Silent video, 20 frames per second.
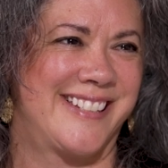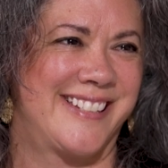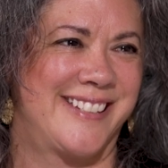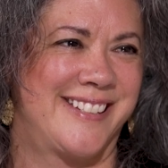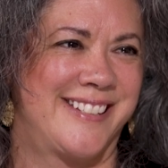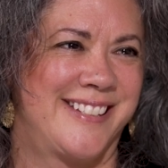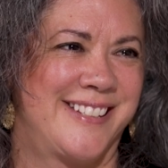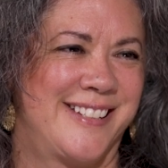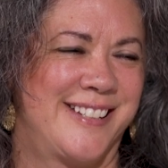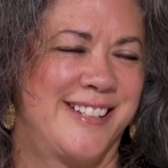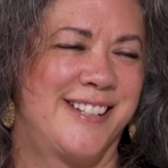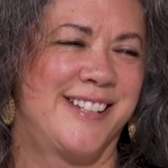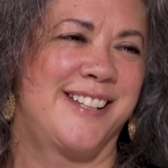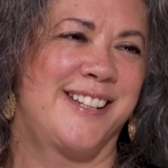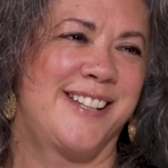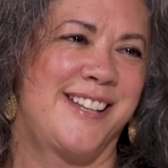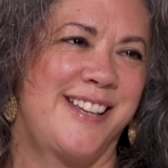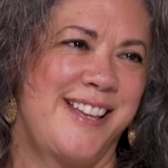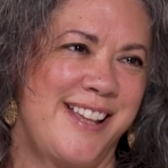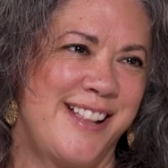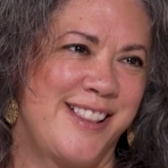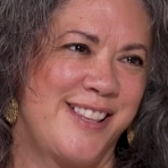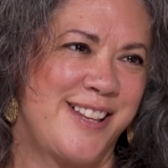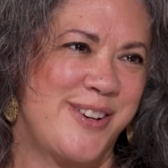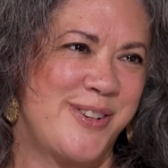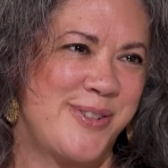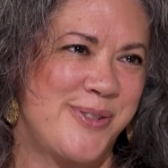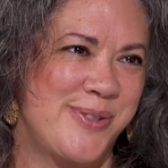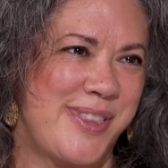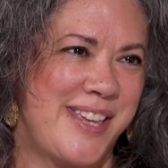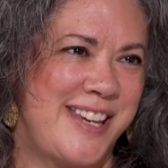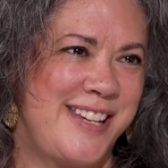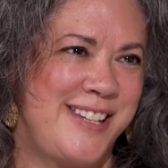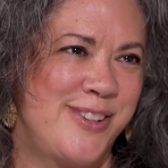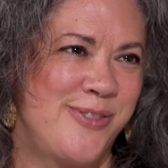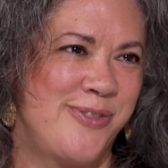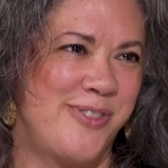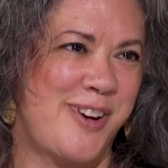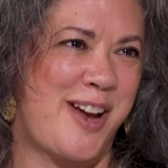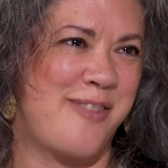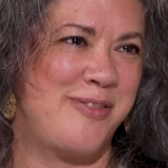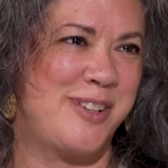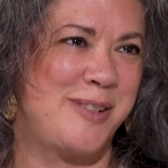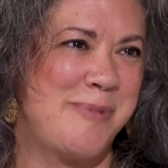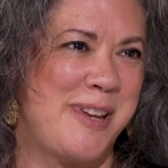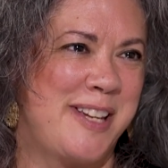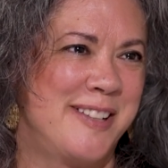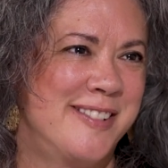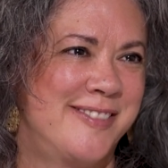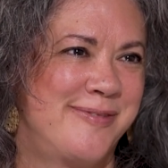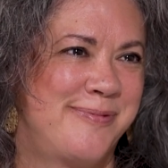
much for joining us. Hello, thank you for having me.